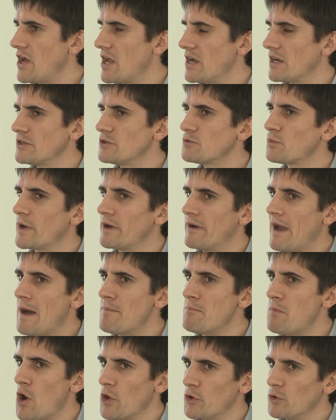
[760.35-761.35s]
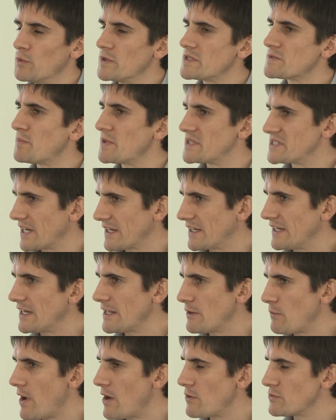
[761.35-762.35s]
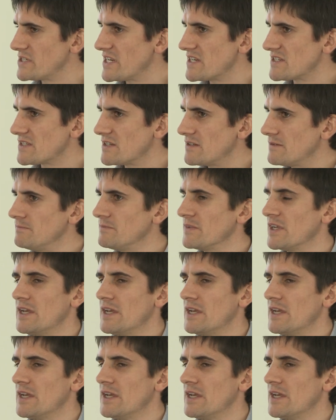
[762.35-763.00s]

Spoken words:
Island where our model is particularly well tested,